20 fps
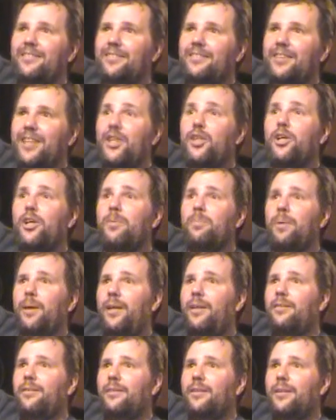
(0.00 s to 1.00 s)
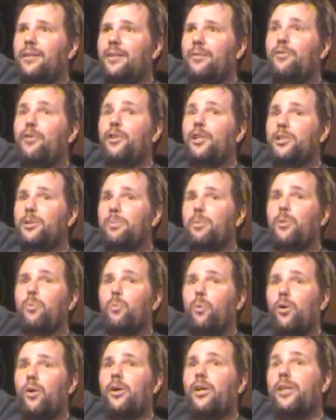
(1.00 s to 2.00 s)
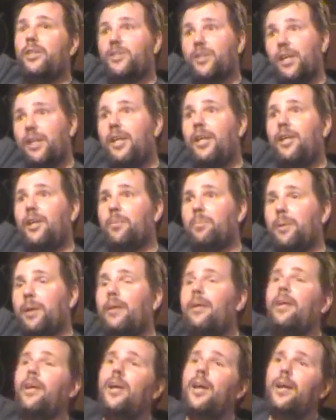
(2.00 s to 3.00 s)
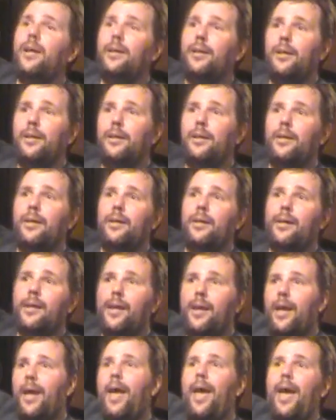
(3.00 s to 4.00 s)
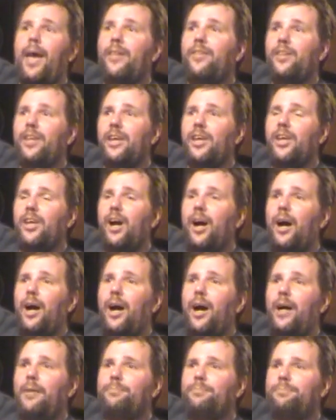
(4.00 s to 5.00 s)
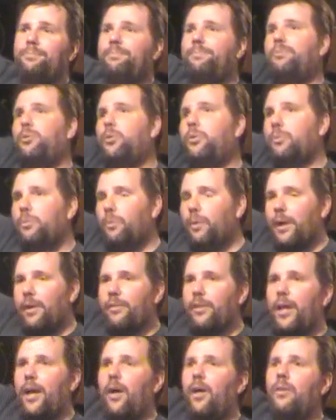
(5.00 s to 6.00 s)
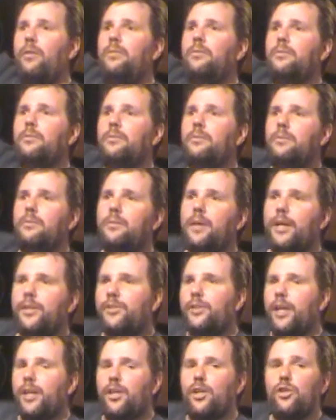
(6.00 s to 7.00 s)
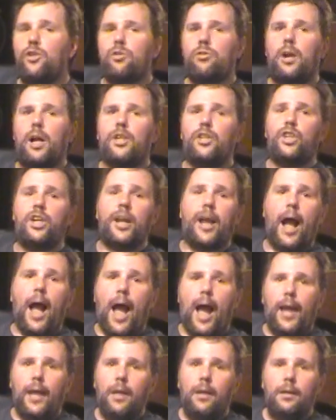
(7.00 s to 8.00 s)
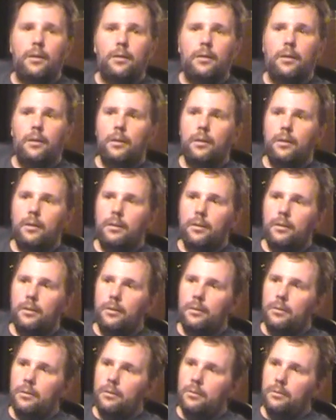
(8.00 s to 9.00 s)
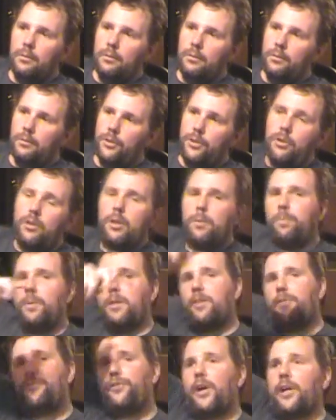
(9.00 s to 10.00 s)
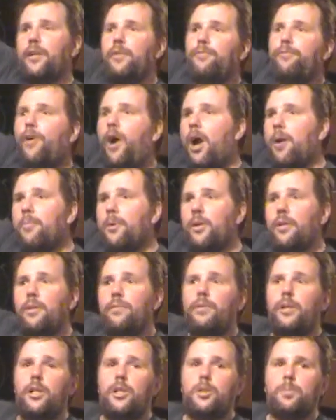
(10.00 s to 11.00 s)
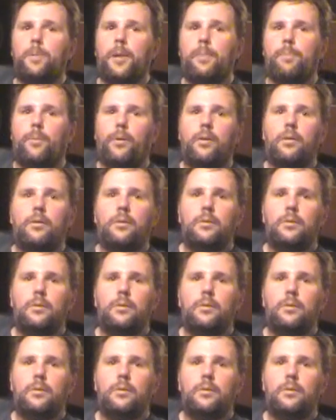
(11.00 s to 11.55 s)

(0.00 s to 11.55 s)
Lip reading: He could be. If Elizabeth Warren is, then he could be. And the, whatever the hell I say, construction guy, you could be the fucking farmer in the Village People.